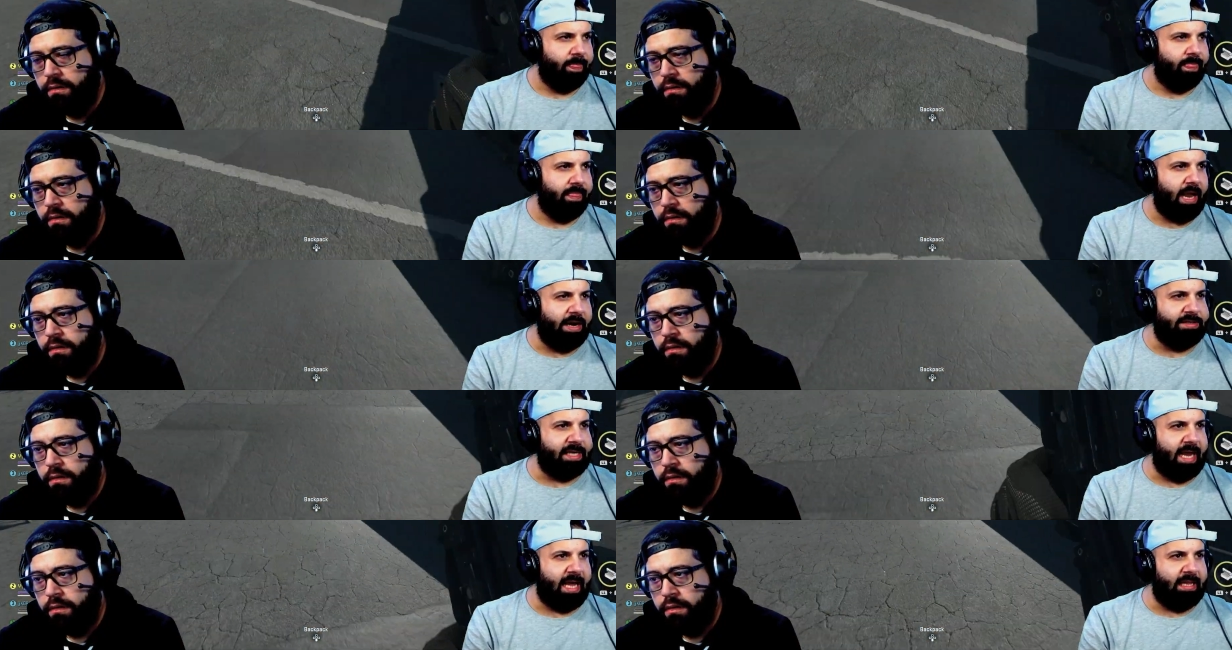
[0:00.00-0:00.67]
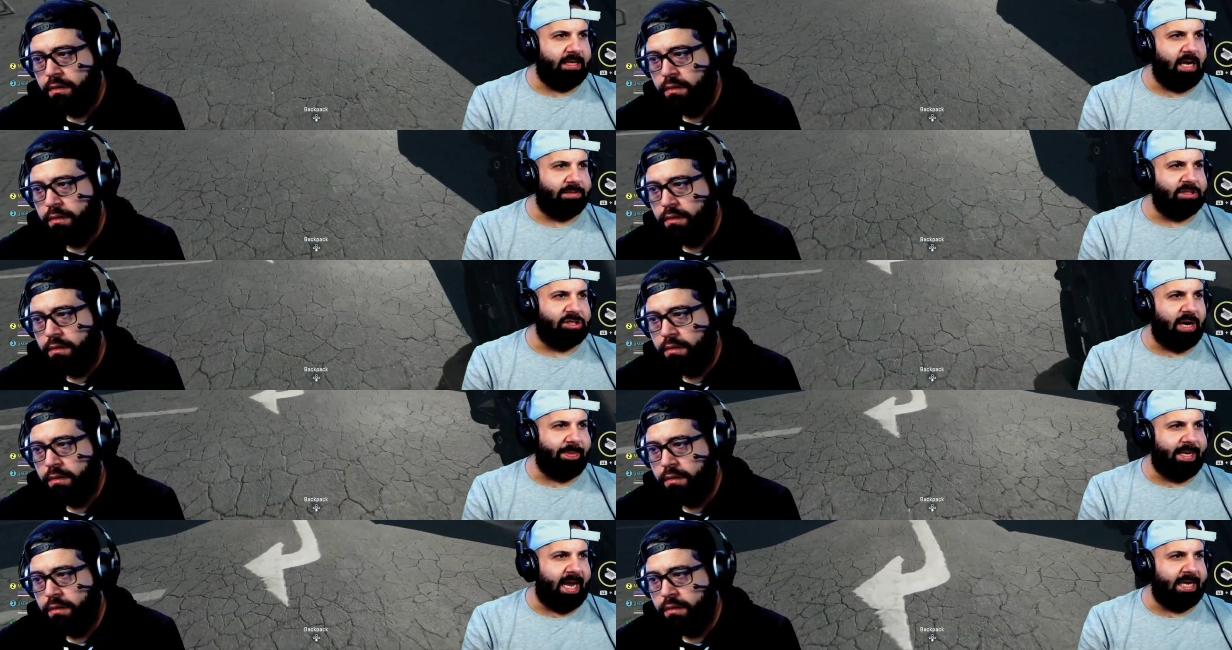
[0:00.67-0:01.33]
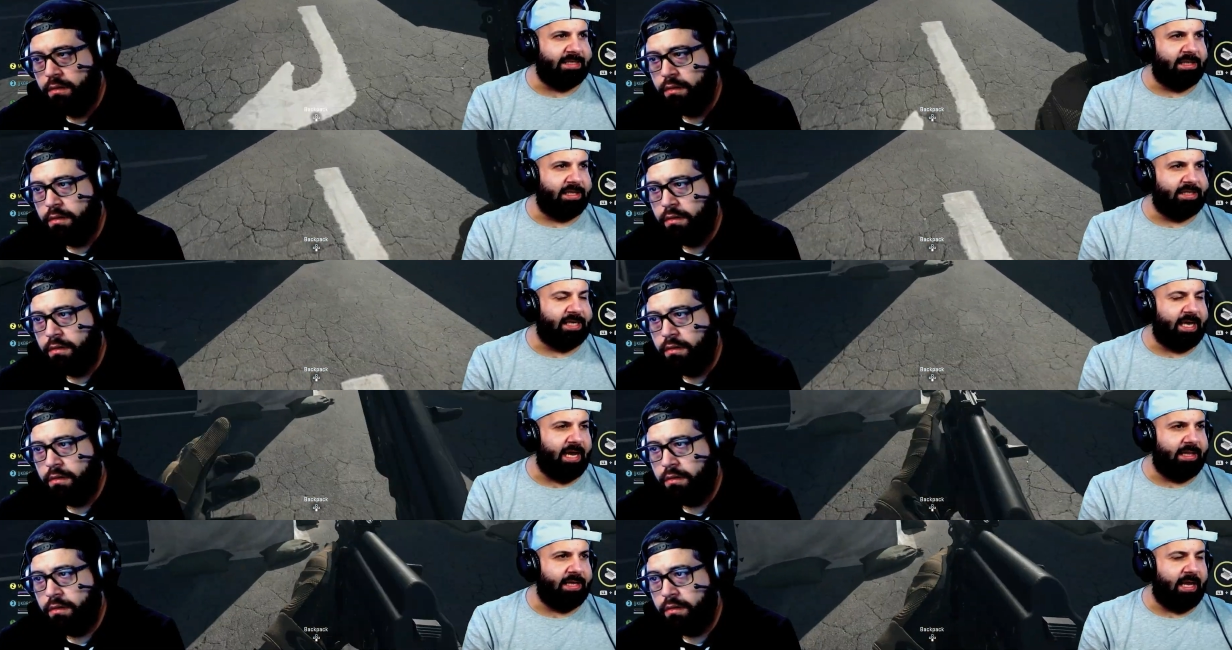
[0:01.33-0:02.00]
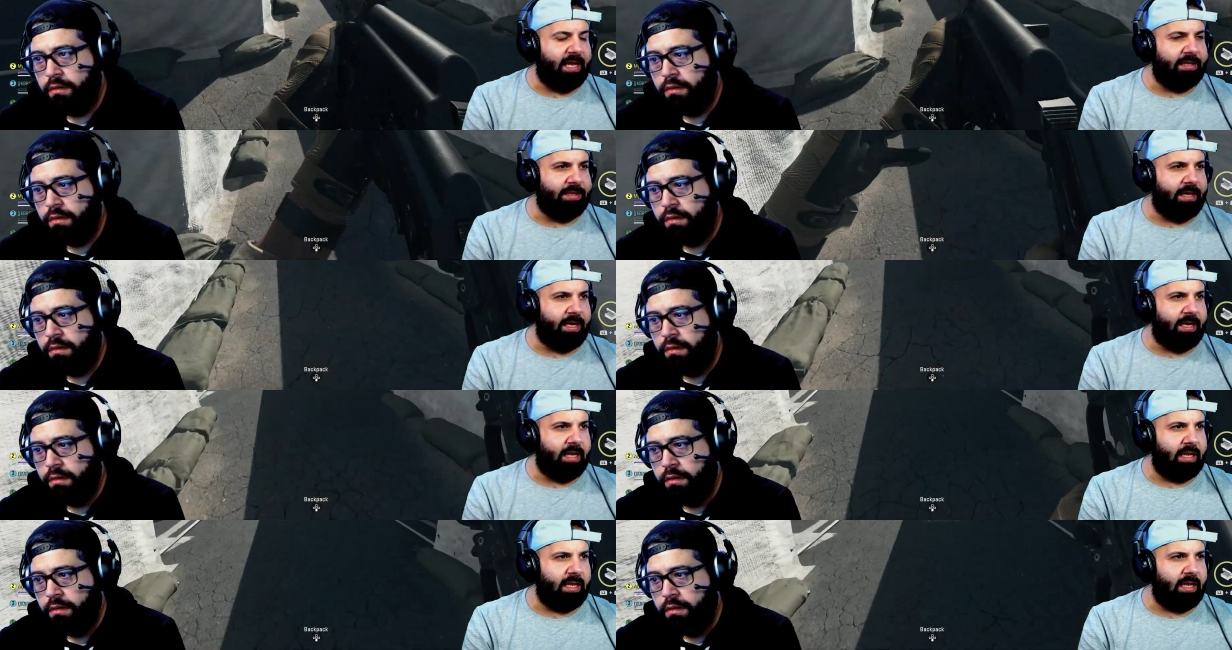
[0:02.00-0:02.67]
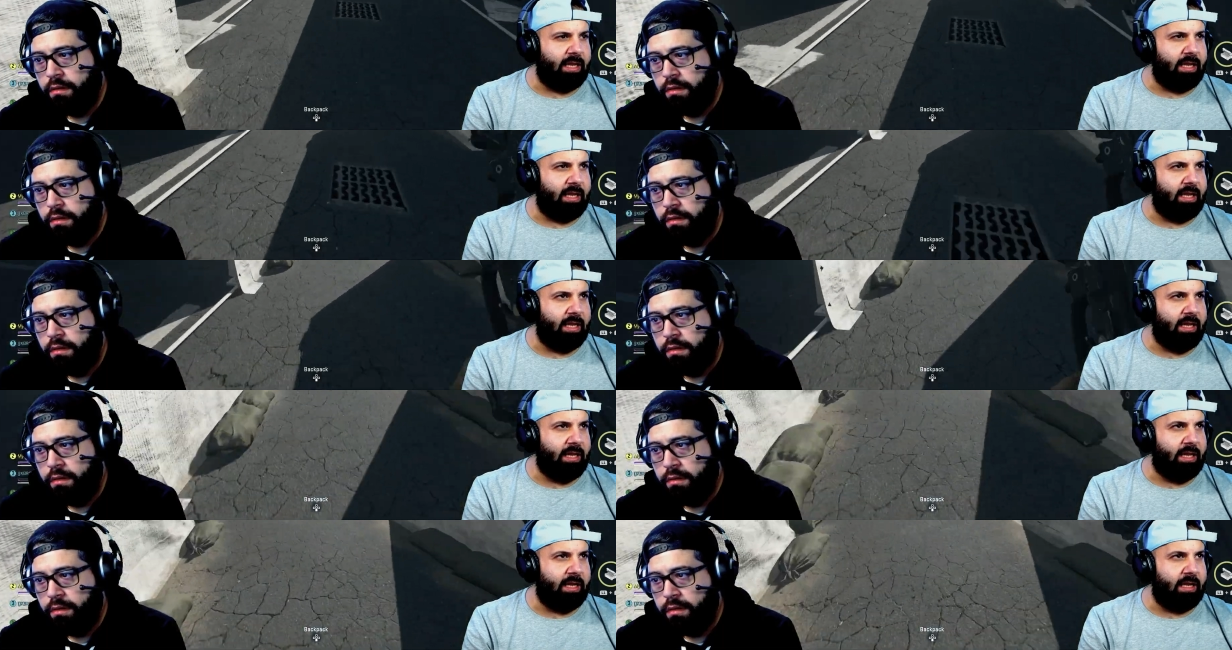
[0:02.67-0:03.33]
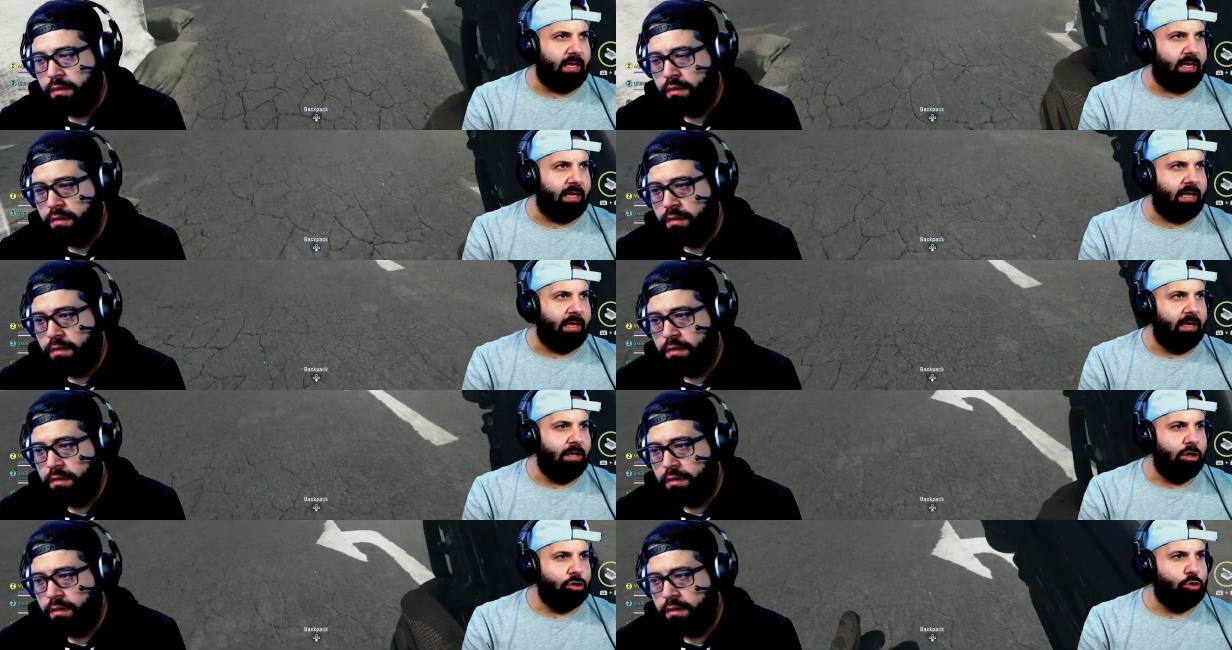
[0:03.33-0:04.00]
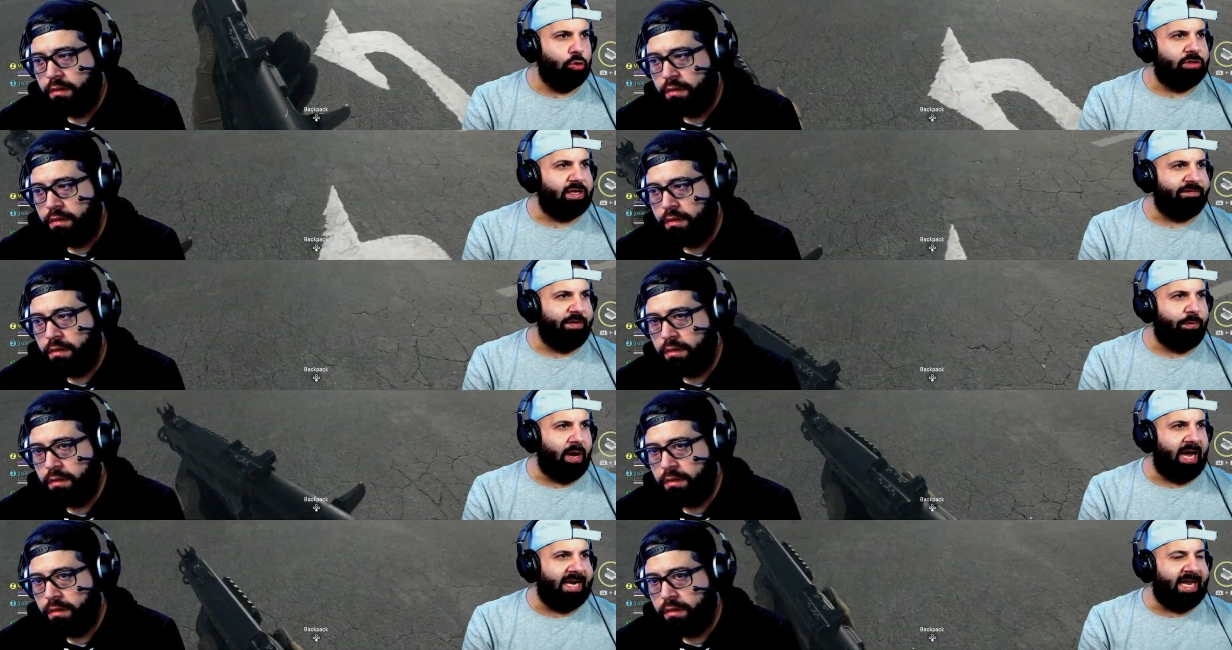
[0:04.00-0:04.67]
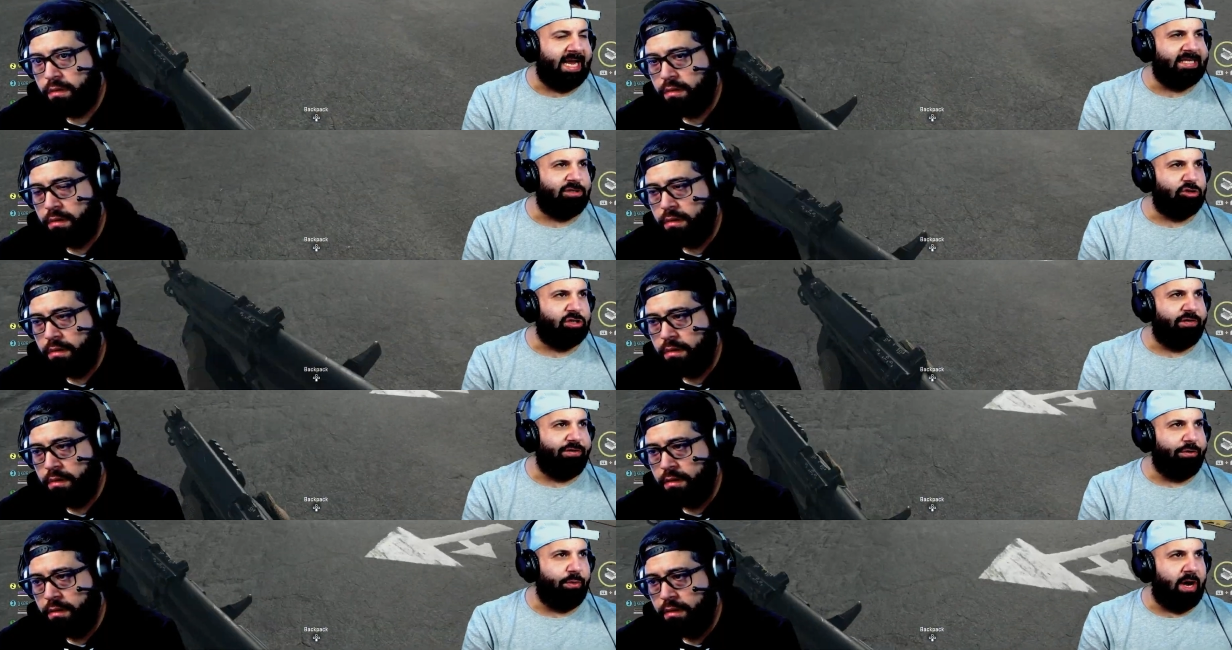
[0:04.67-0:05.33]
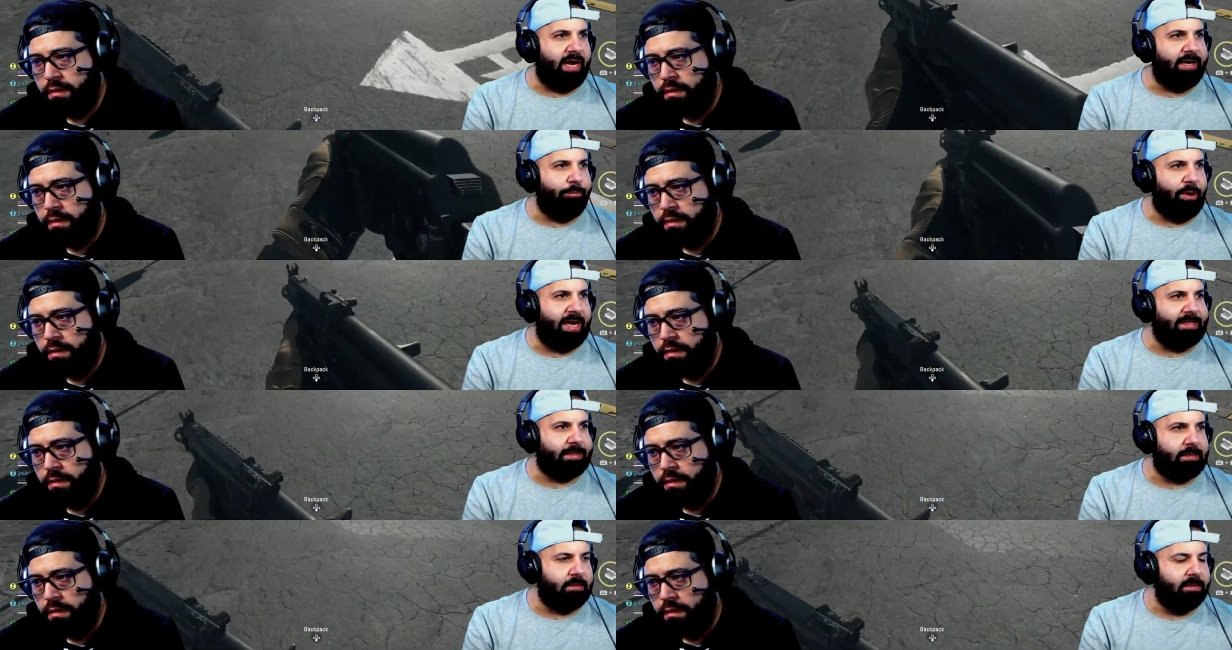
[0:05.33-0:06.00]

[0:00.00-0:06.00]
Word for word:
Speaker 1: There's a helicopter dropping, guys, on the sit, on the, on the, uh, uh, uh, 271, guys, 271 west.